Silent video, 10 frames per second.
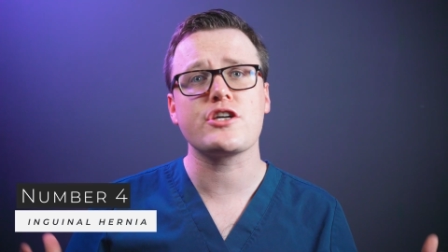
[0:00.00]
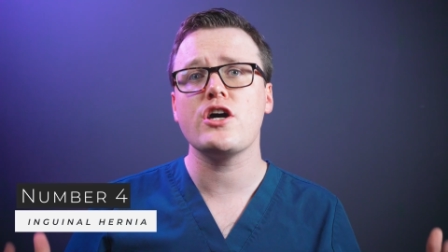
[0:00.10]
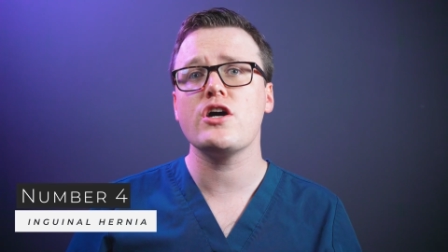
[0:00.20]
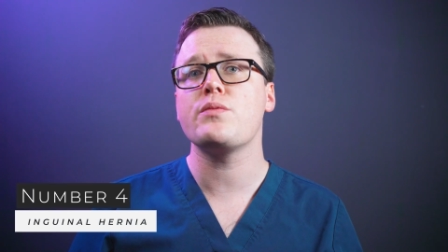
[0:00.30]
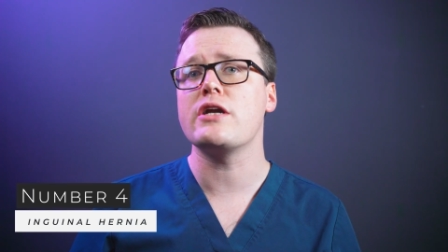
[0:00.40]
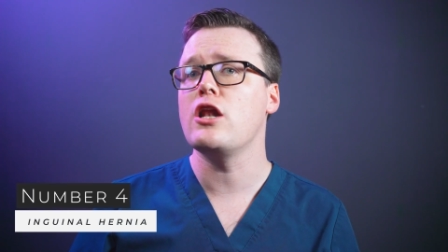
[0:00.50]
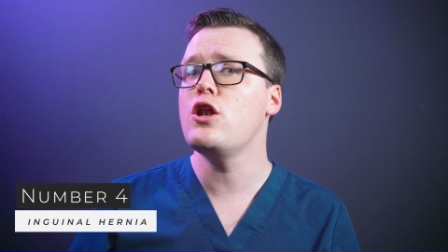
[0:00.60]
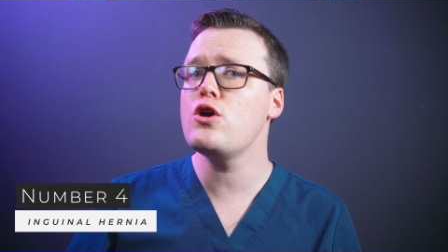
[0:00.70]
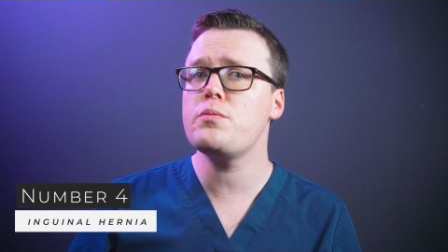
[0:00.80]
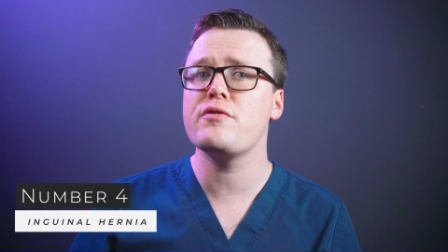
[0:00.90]
occur when a
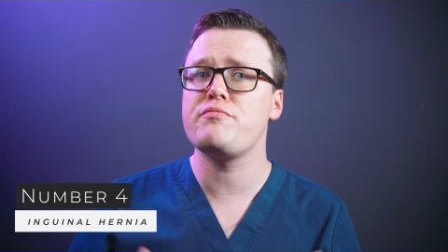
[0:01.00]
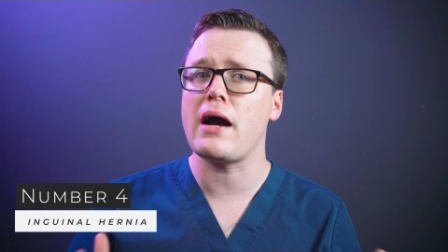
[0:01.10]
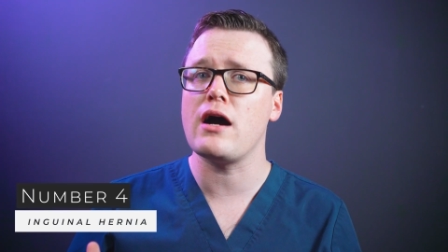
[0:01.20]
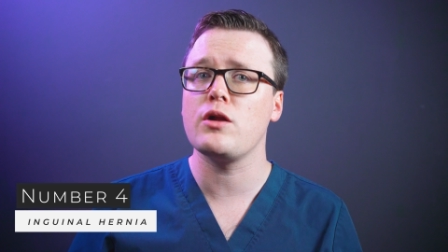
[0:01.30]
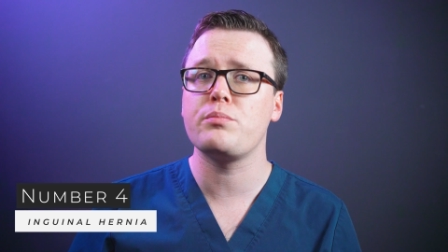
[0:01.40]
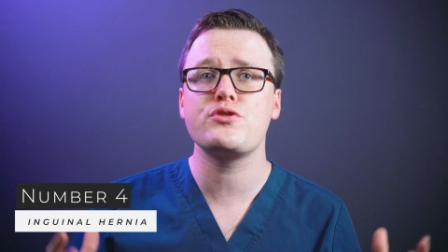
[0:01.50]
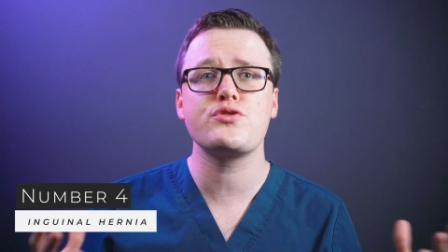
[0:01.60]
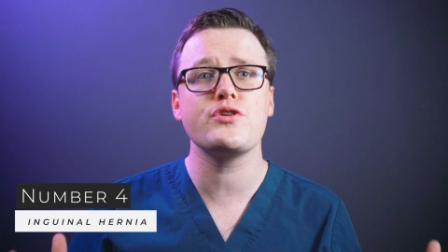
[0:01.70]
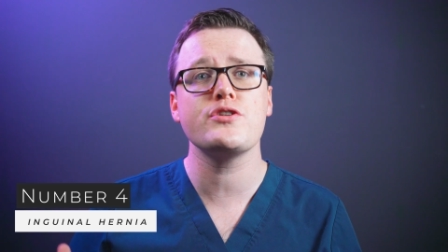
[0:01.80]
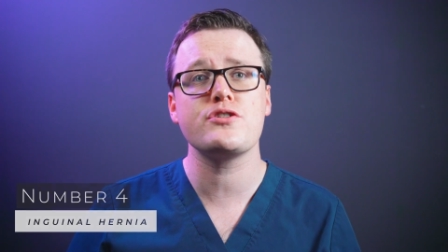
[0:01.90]
loop of bowel
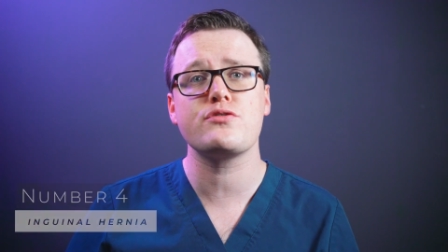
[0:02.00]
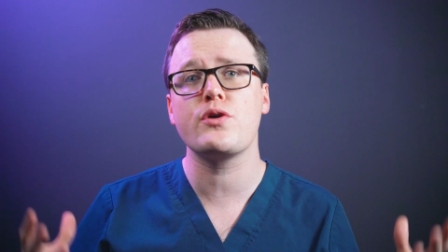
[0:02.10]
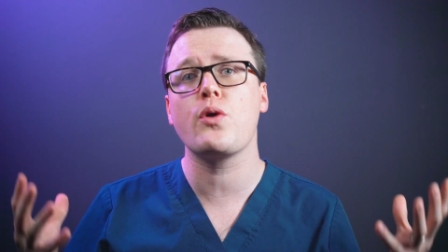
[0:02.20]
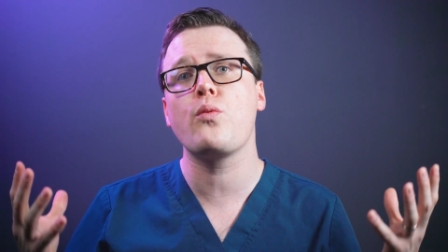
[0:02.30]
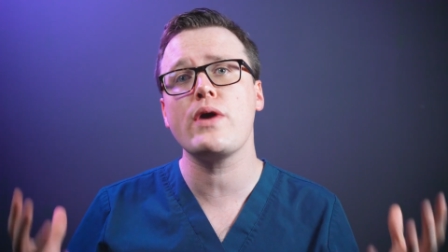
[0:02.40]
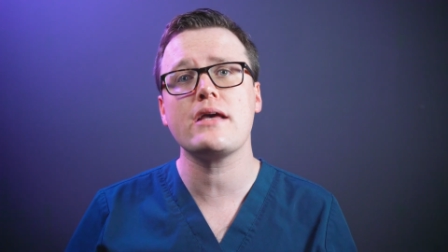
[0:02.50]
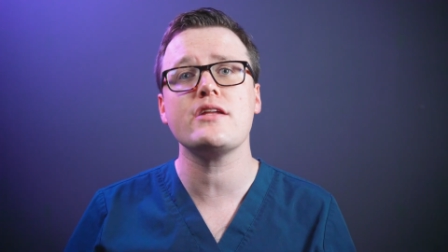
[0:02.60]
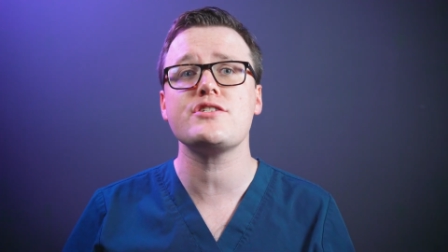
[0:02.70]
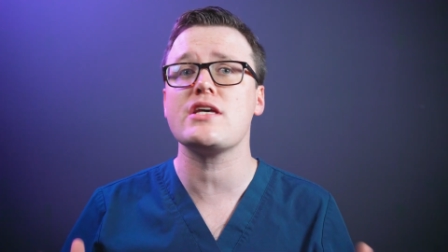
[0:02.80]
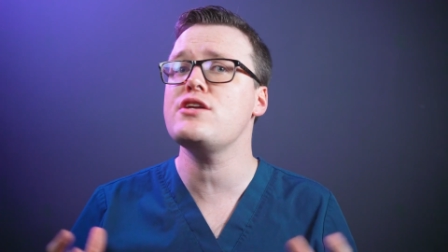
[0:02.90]
protrudes through a
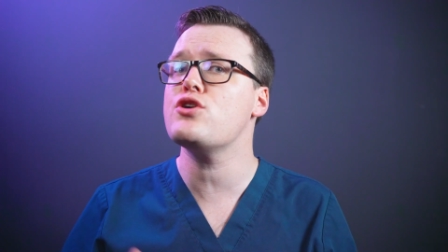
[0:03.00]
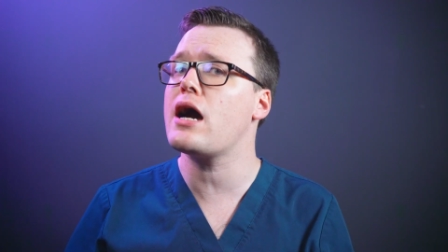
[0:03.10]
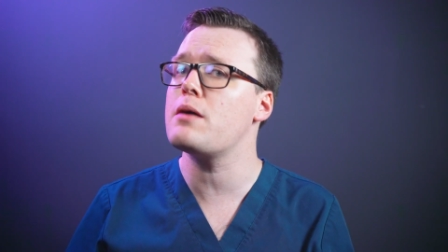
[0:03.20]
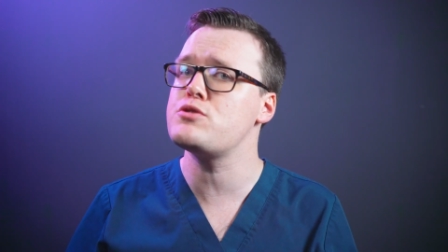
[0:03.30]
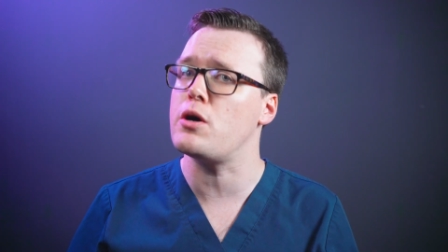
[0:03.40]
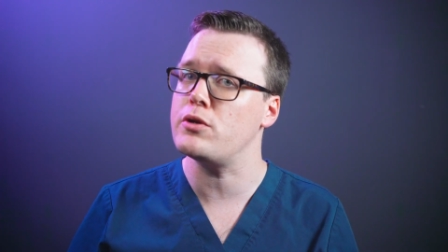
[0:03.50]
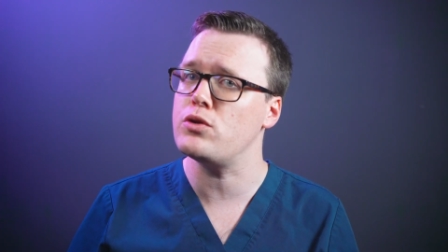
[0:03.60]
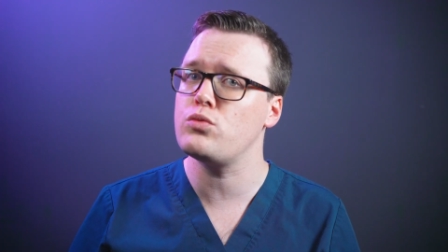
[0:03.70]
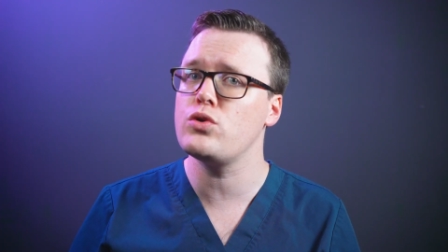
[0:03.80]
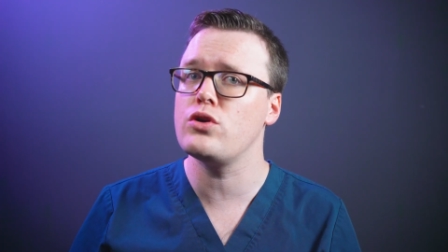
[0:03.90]
weakness in your
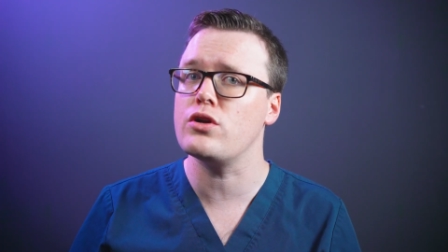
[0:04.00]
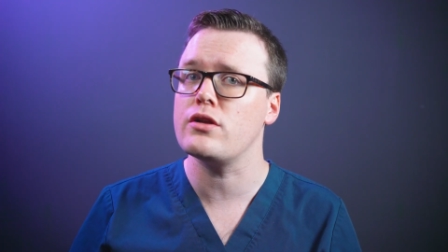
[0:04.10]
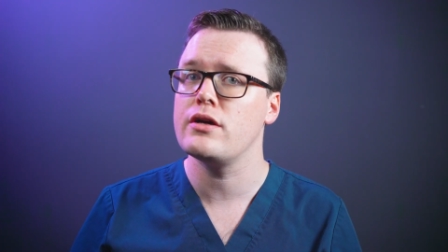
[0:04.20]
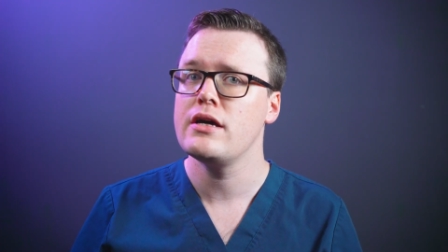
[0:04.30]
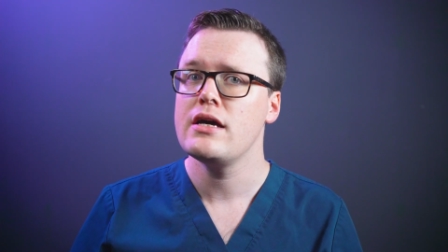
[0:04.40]
abdominal wall.